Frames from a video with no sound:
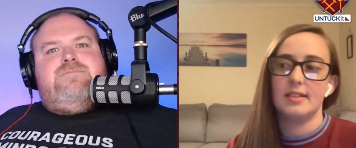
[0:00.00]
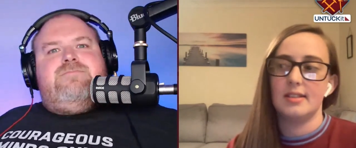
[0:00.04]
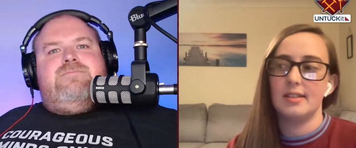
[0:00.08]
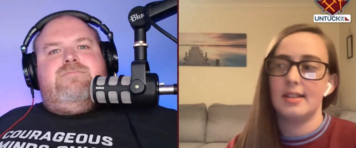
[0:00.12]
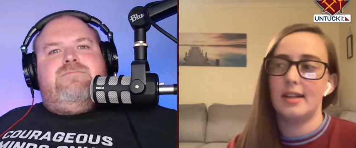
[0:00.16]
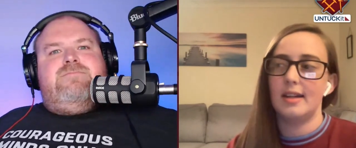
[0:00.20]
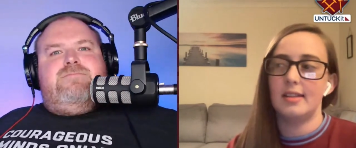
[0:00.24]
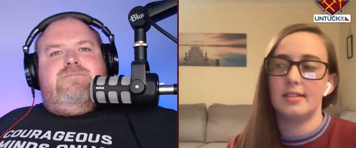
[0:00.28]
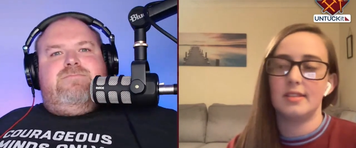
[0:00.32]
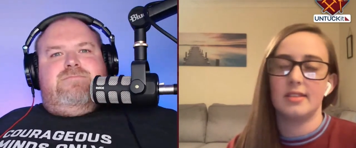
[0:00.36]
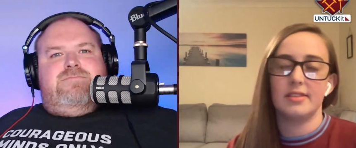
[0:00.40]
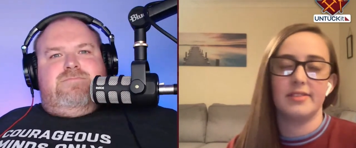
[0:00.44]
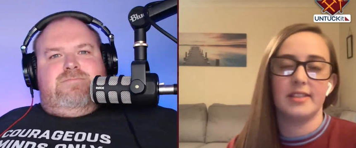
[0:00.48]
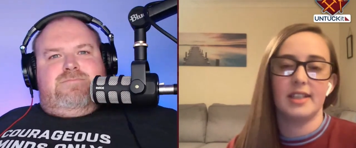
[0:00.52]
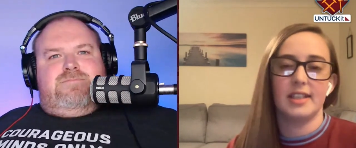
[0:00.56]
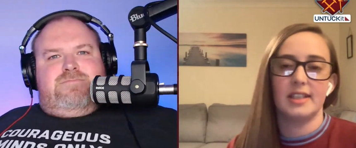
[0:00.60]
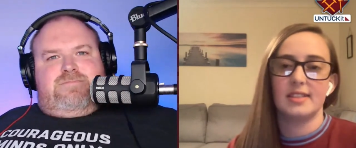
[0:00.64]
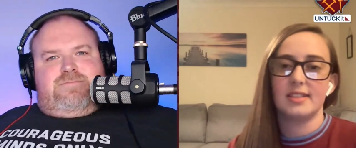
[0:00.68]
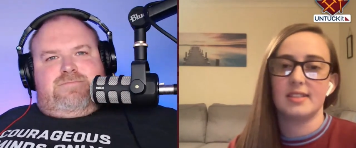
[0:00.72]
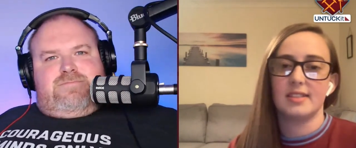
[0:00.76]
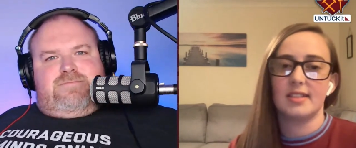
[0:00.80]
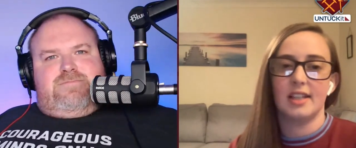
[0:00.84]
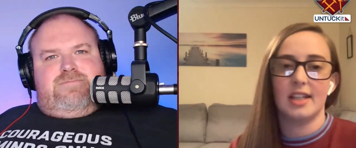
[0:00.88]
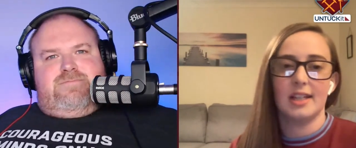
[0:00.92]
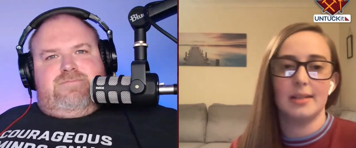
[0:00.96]
Speaker 1: And that was the
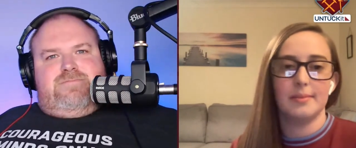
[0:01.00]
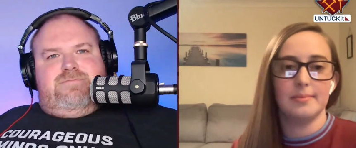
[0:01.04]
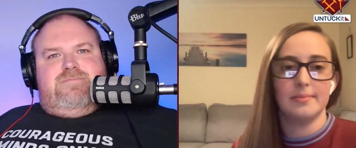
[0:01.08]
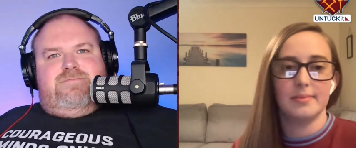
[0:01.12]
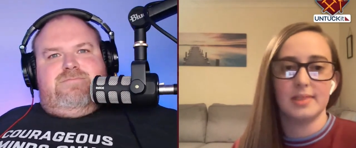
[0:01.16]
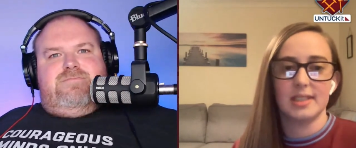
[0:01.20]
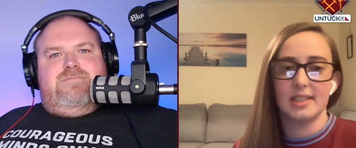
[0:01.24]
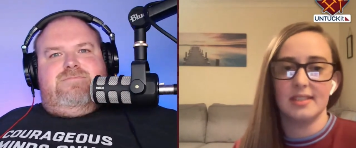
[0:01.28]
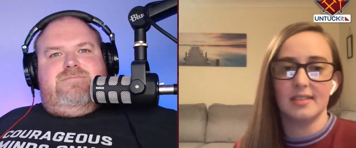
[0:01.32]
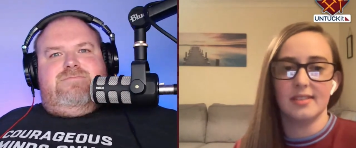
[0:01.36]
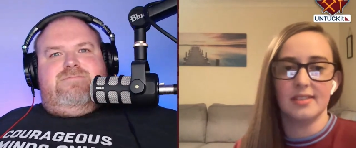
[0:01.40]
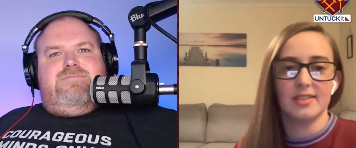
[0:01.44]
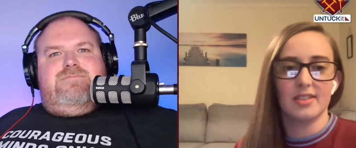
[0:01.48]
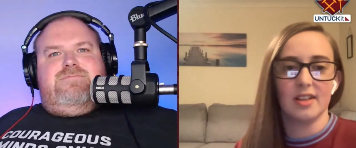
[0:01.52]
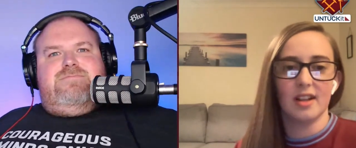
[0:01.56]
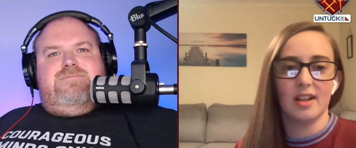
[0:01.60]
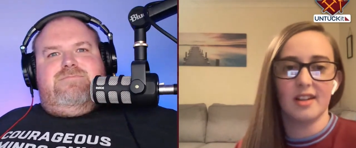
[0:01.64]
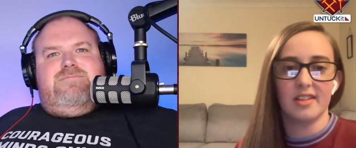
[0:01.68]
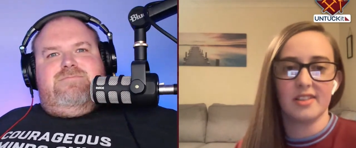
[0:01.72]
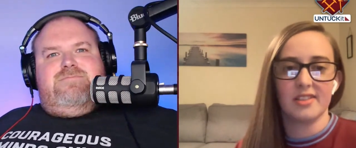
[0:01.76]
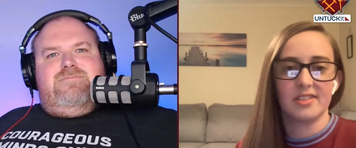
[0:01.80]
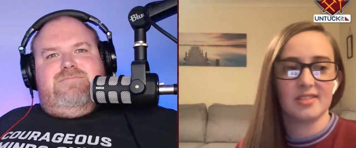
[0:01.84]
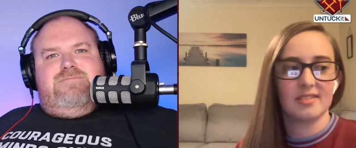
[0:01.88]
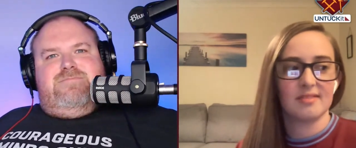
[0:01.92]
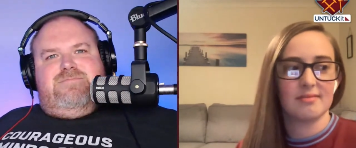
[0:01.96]
first time since
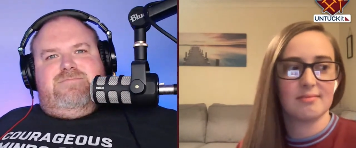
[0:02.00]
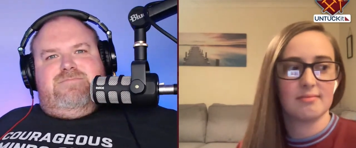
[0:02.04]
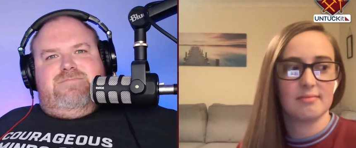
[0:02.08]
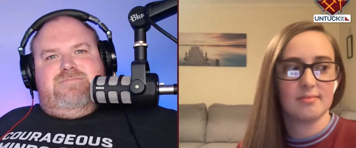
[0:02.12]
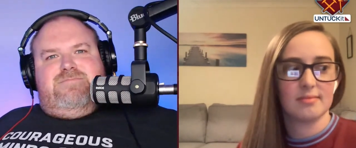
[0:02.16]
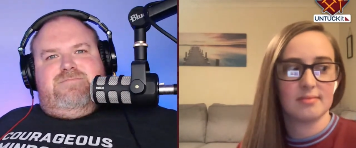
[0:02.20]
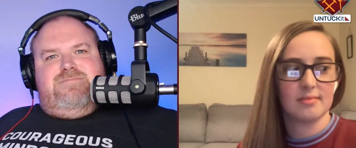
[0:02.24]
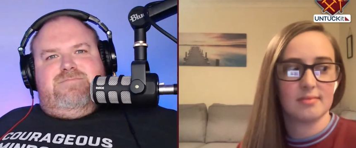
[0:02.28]
last,